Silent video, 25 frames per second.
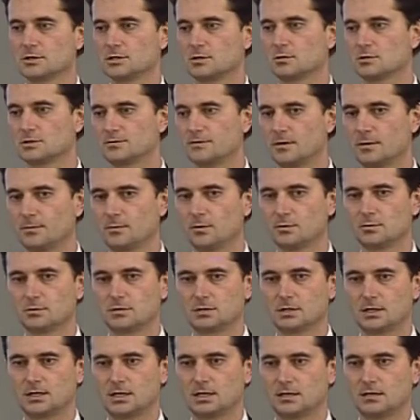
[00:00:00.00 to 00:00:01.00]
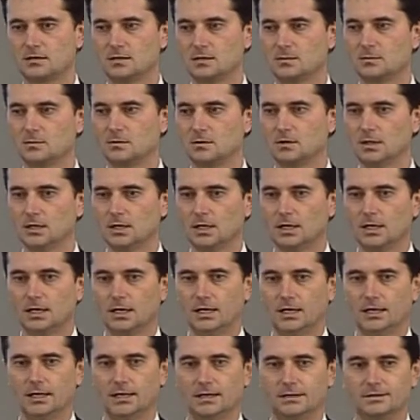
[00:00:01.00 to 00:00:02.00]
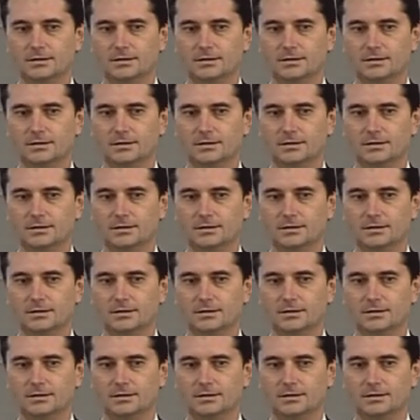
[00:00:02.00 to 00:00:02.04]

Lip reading: so that there are